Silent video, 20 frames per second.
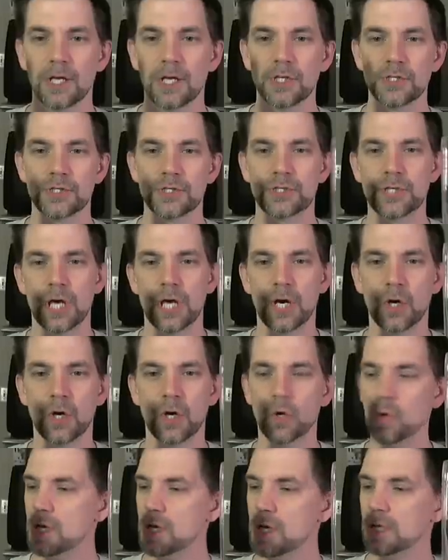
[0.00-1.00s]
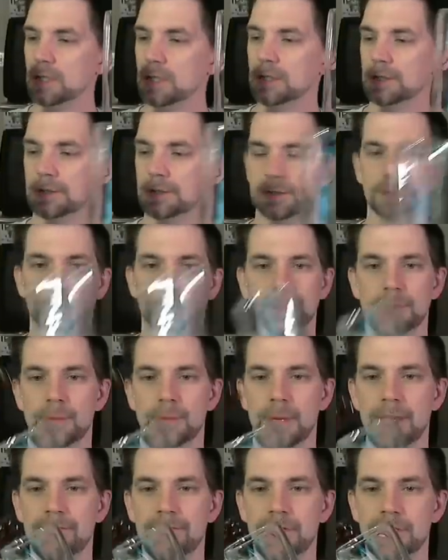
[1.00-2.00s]
So, I'm
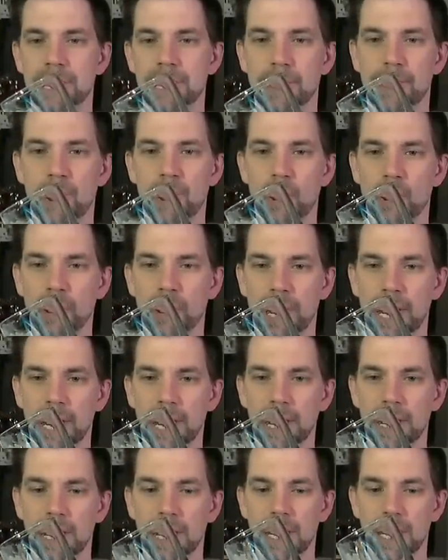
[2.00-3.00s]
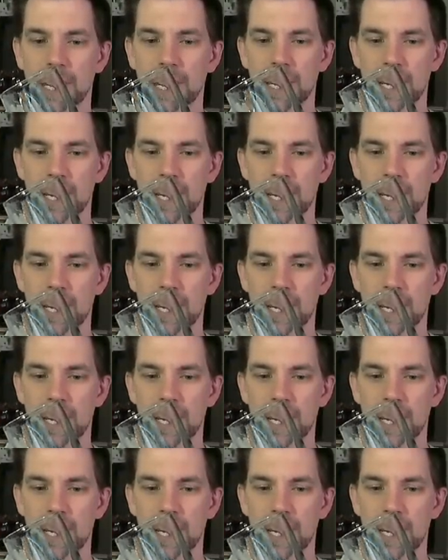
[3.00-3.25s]
going to give this a pour here.